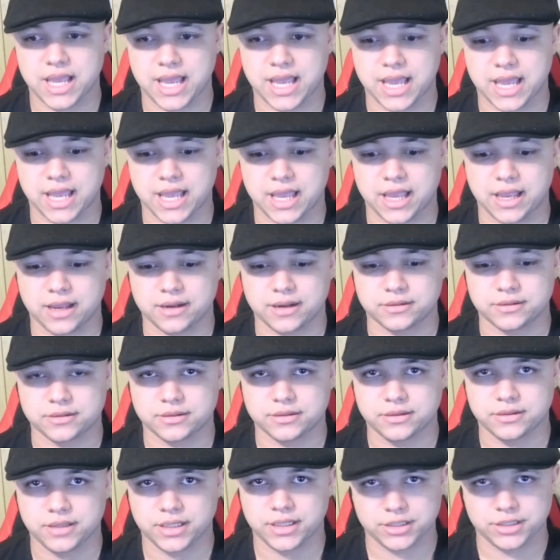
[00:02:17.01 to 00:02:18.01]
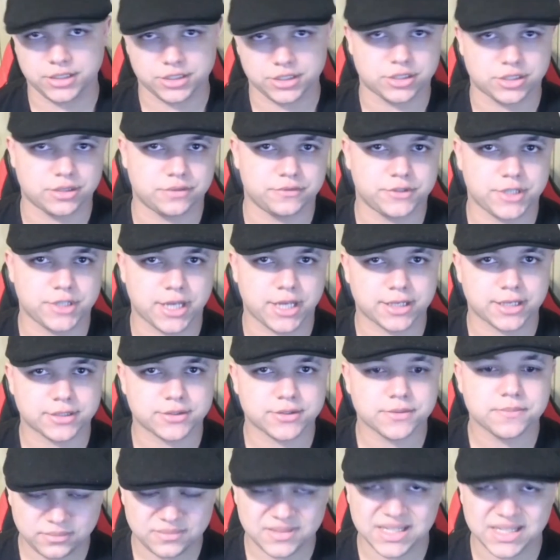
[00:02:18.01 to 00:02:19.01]
and initiative
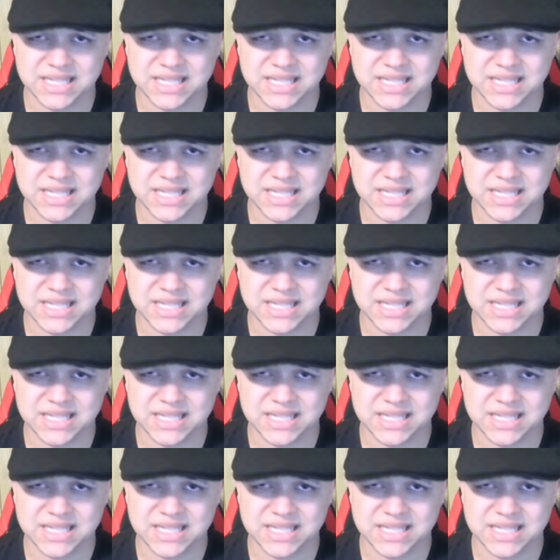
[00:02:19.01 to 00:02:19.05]
checks.